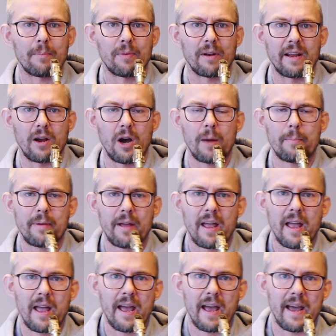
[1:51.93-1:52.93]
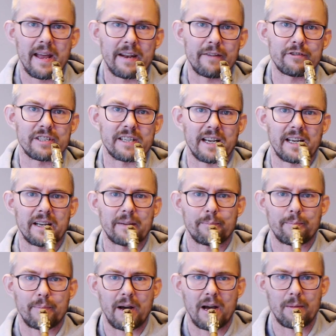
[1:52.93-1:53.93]
play up and every second
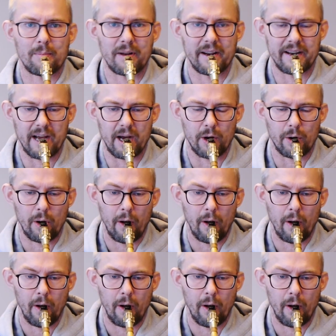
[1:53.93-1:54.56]
bar I play down.